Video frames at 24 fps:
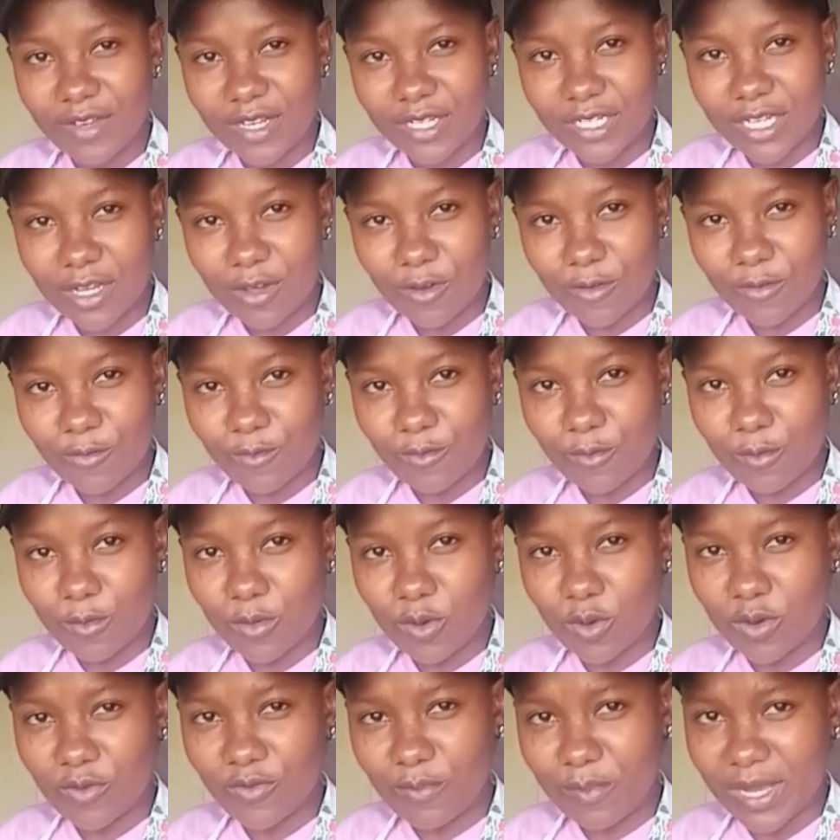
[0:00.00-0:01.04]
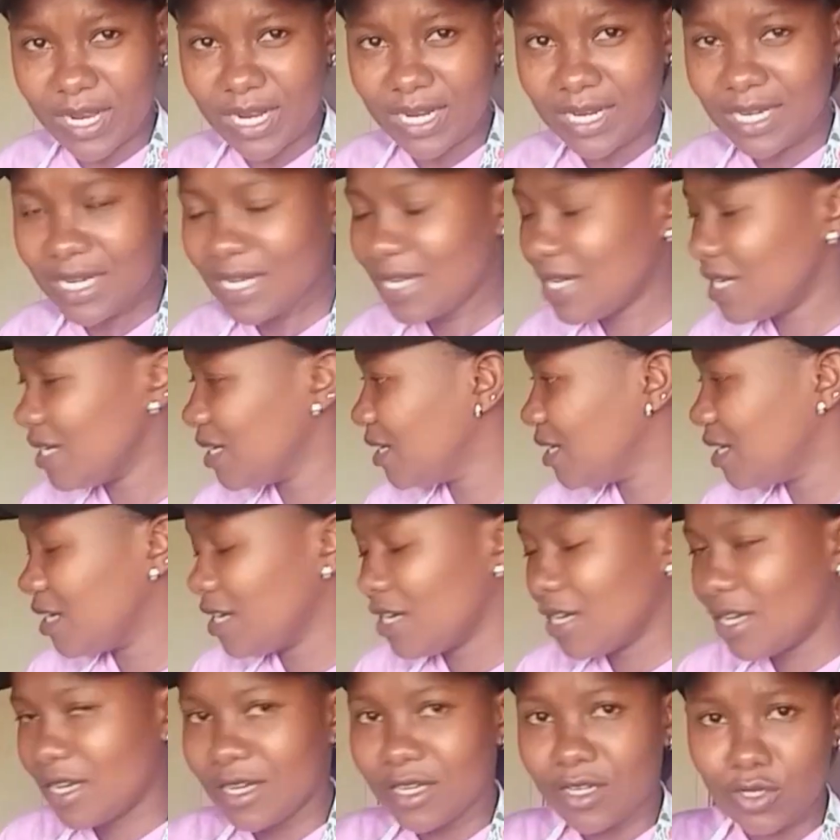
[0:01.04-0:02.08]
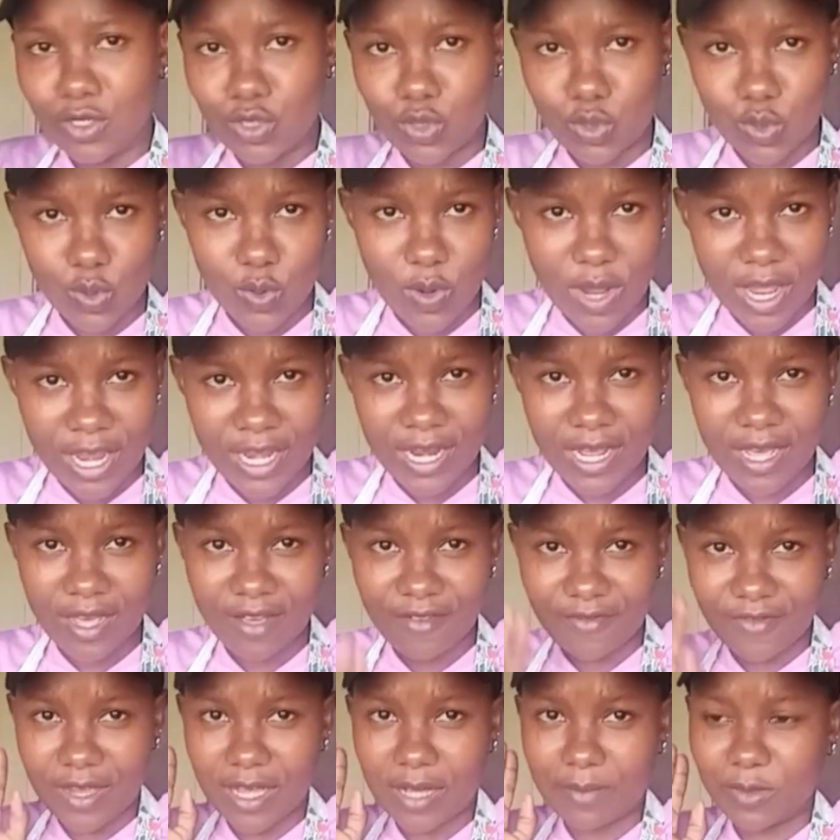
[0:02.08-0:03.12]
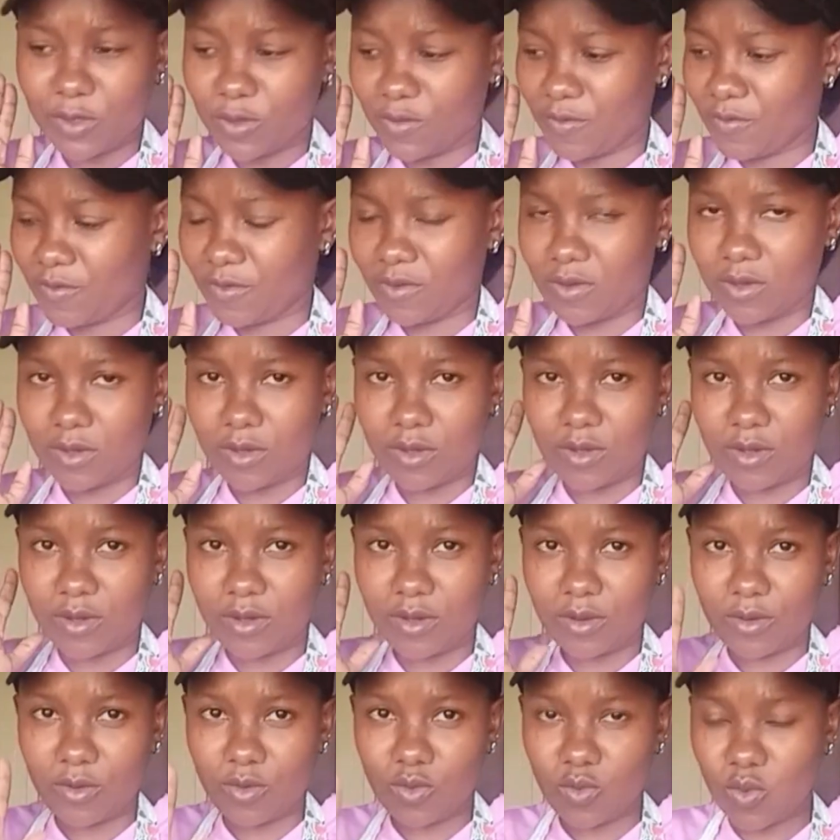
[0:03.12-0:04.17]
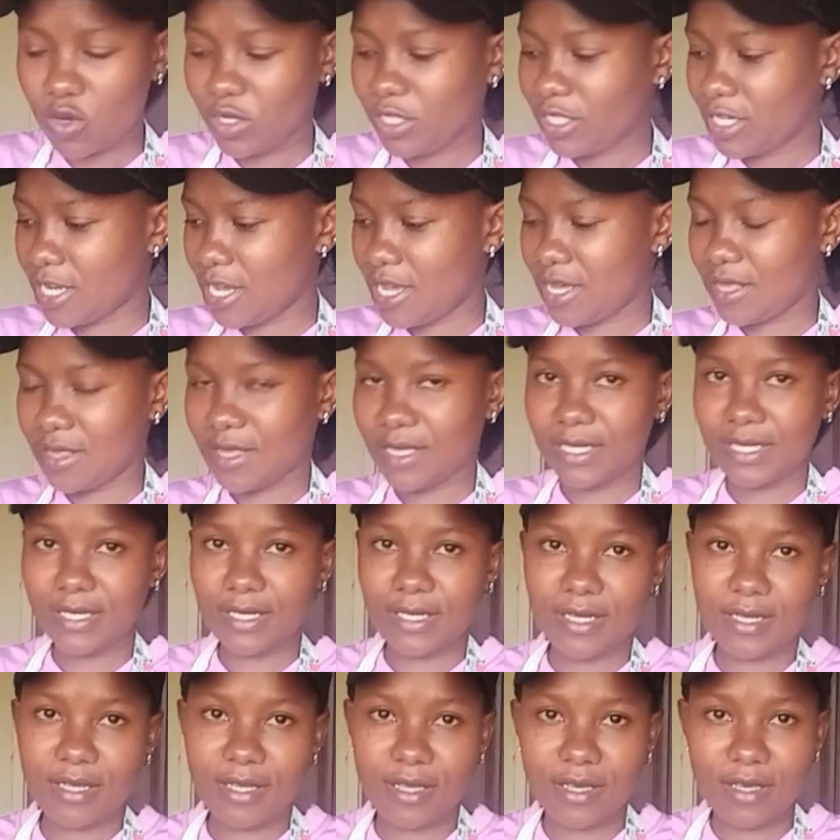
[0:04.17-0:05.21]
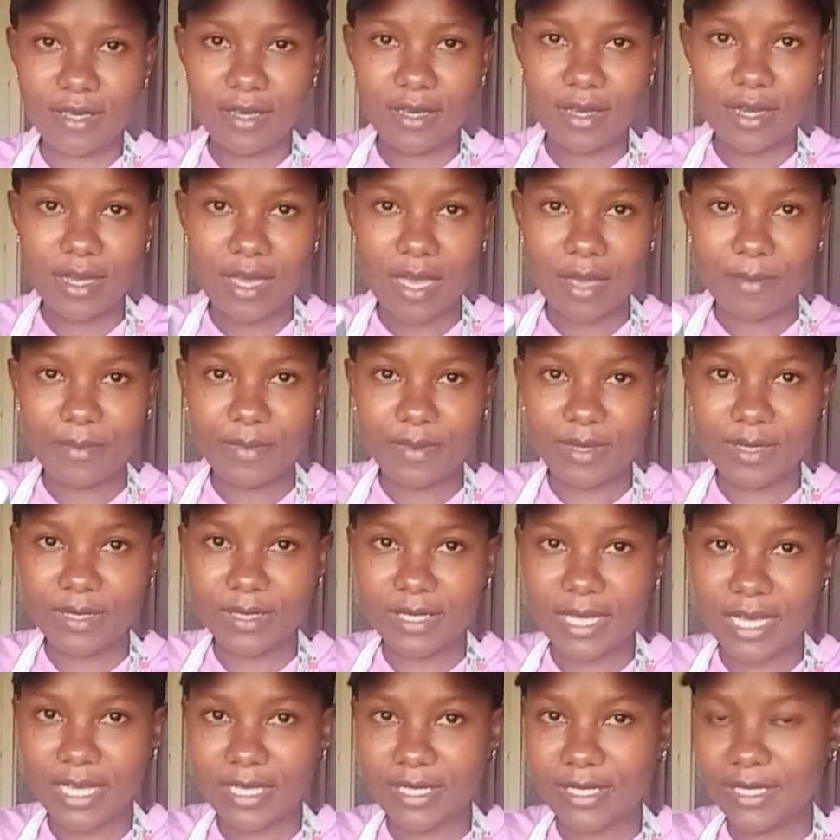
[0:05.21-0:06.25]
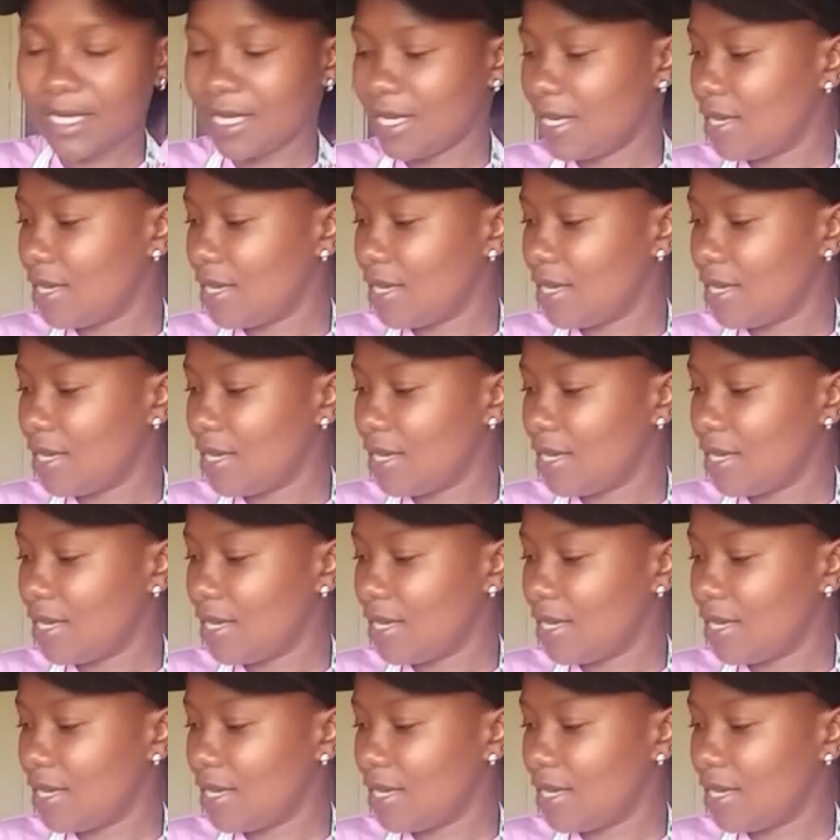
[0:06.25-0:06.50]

liter of milk, 2.5 cups of water, this cup, this size,